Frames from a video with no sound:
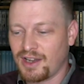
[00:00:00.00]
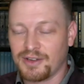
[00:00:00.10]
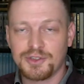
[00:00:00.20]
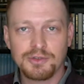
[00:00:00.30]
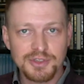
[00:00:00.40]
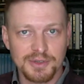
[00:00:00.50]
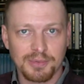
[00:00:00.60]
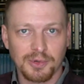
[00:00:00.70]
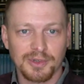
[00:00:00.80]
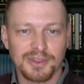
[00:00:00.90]
to
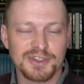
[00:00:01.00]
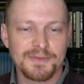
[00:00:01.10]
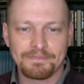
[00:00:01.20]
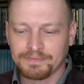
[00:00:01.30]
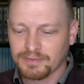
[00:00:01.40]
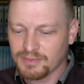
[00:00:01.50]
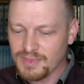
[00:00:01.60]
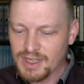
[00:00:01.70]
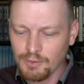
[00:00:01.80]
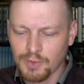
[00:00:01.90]
supporters,
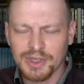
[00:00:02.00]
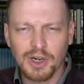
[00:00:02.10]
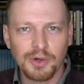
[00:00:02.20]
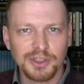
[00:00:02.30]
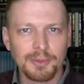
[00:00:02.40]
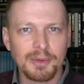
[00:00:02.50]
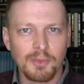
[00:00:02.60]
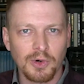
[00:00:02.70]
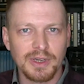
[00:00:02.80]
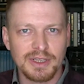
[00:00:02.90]
where we go a little bit
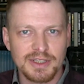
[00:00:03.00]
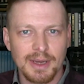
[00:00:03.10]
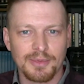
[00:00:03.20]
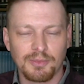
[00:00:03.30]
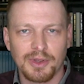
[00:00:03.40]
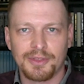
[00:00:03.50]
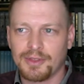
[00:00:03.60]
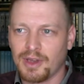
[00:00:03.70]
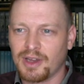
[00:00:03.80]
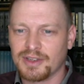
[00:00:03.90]
more in depth with
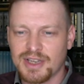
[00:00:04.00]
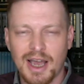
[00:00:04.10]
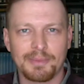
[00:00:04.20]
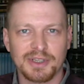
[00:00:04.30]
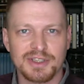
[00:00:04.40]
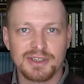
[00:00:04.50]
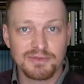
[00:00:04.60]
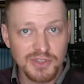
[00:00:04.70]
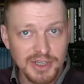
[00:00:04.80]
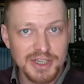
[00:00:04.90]
topics
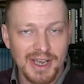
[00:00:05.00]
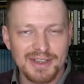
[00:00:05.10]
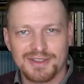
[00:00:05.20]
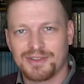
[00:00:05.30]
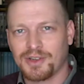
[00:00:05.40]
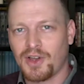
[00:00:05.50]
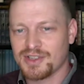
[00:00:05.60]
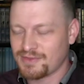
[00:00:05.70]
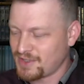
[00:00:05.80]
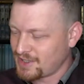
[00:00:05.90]
such as the laws
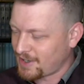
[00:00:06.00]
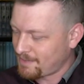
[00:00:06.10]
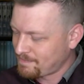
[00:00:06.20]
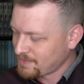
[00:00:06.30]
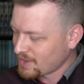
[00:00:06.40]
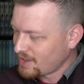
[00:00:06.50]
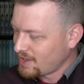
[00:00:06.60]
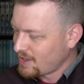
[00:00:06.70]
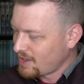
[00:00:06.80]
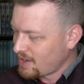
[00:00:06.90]
of Nida.
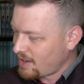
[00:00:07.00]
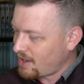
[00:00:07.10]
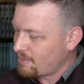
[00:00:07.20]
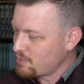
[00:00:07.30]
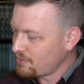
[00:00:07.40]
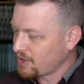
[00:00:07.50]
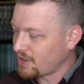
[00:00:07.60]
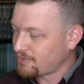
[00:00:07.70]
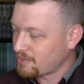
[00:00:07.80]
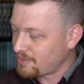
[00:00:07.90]
Moving
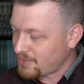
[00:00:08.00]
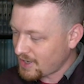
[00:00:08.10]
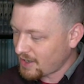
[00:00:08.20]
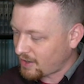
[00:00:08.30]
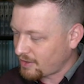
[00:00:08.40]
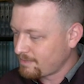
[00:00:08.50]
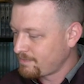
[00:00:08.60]
on from there,